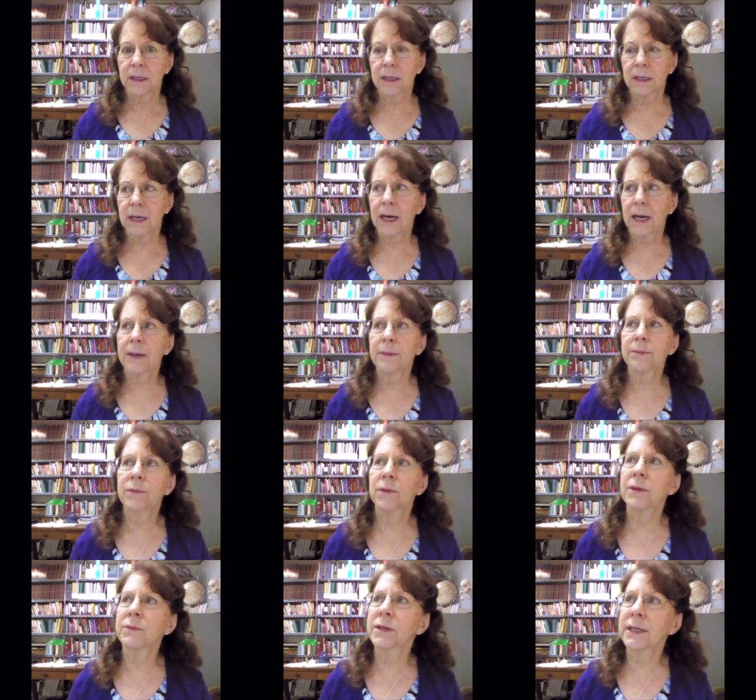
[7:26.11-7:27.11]
uh,
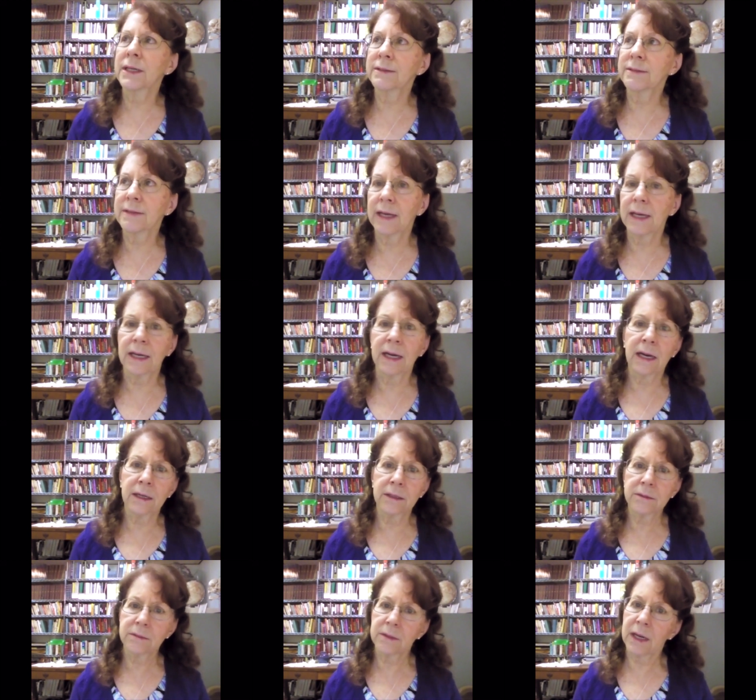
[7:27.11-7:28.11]
what would I say
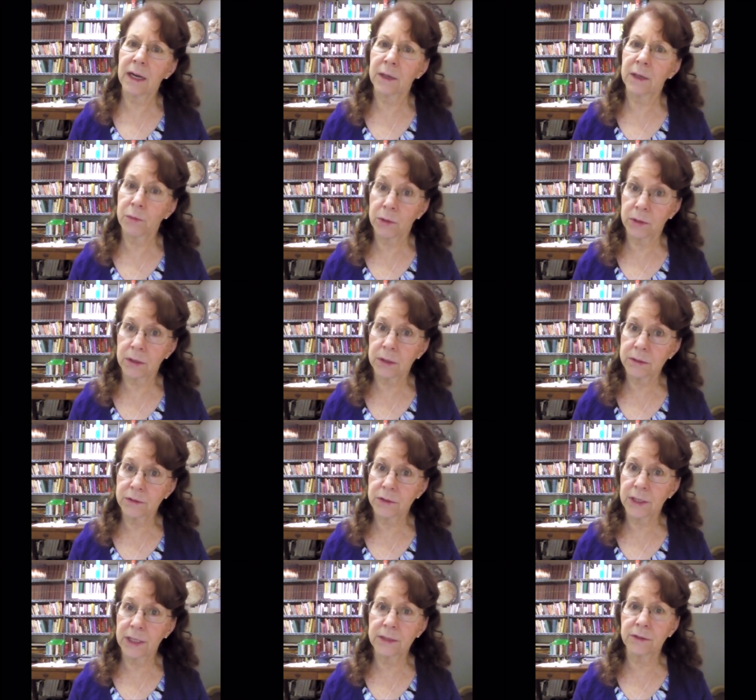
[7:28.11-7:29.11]
our our world
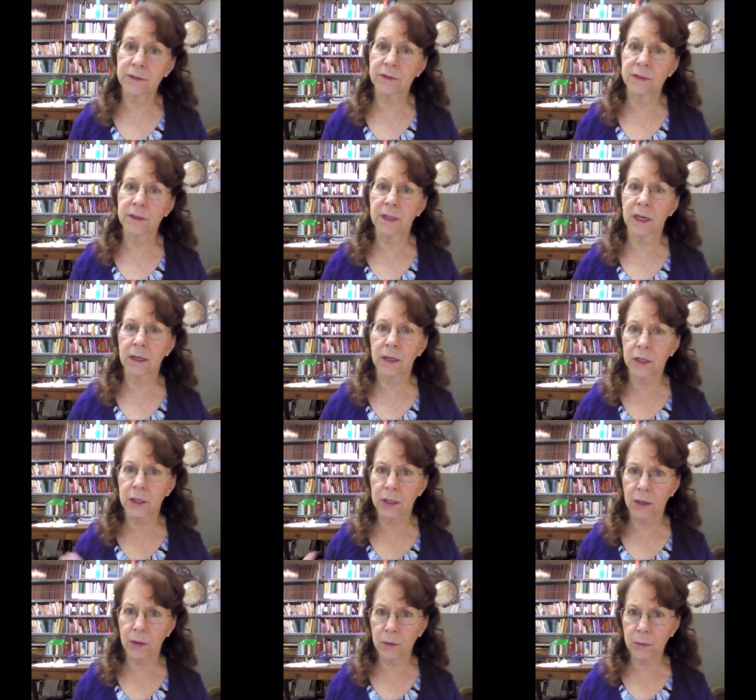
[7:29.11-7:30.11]
changes in our
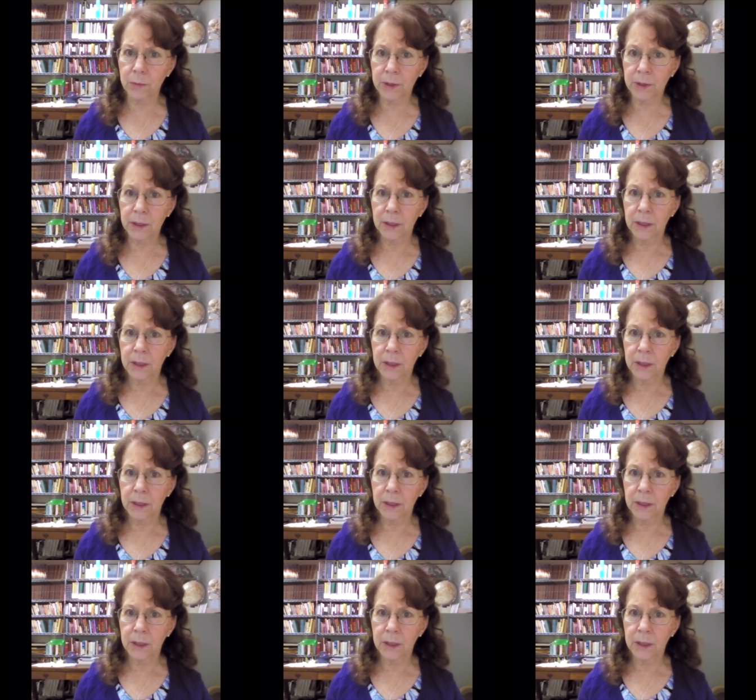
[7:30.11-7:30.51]
globe